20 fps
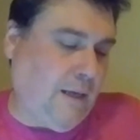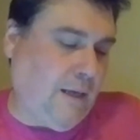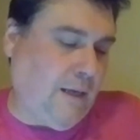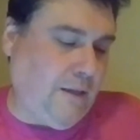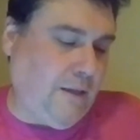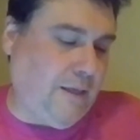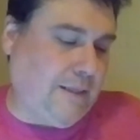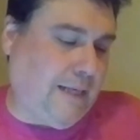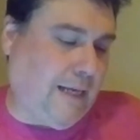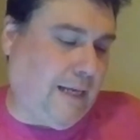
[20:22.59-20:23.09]

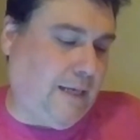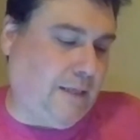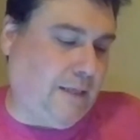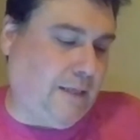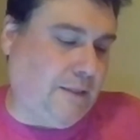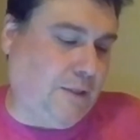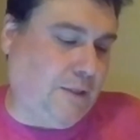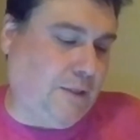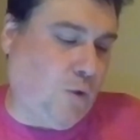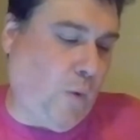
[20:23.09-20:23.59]
This has
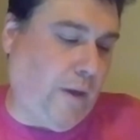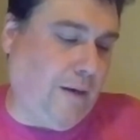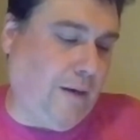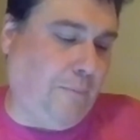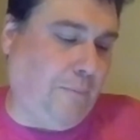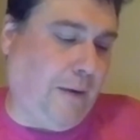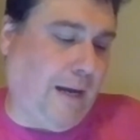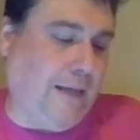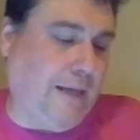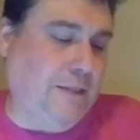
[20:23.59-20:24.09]
Quinn
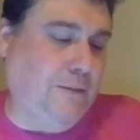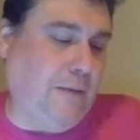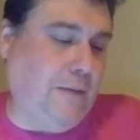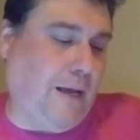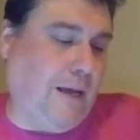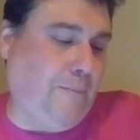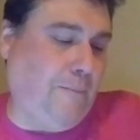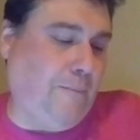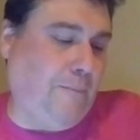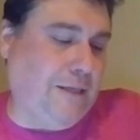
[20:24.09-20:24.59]

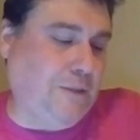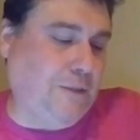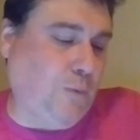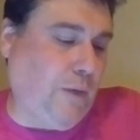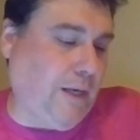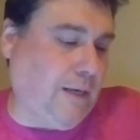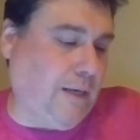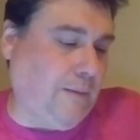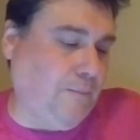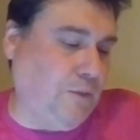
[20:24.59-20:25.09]

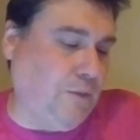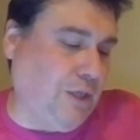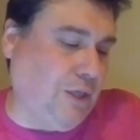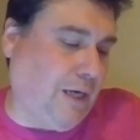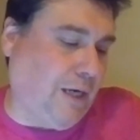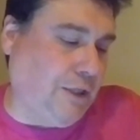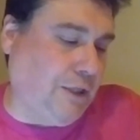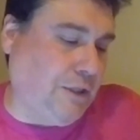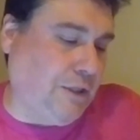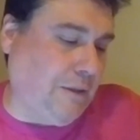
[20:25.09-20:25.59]
Beswick,
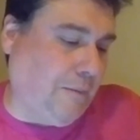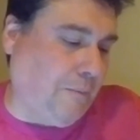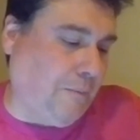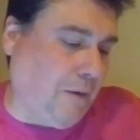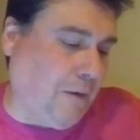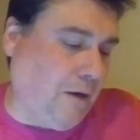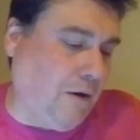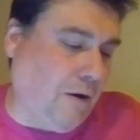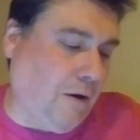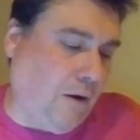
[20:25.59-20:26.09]
Josh
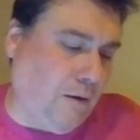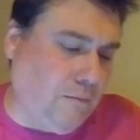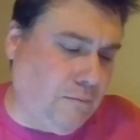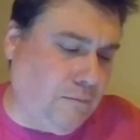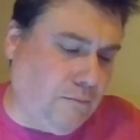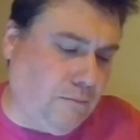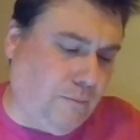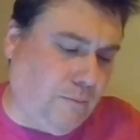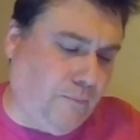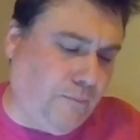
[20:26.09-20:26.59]

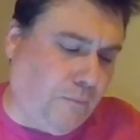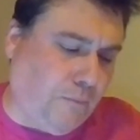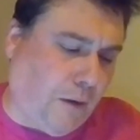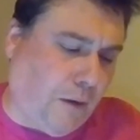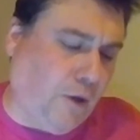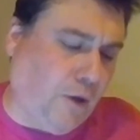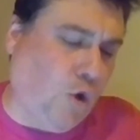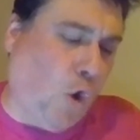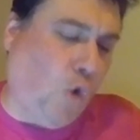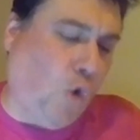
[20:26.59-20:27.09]

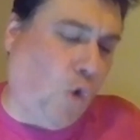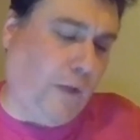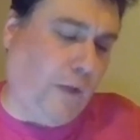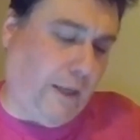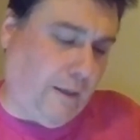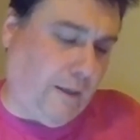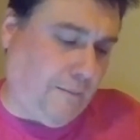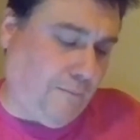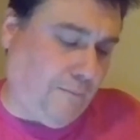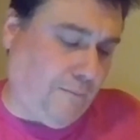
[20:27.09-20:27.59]
Margolin,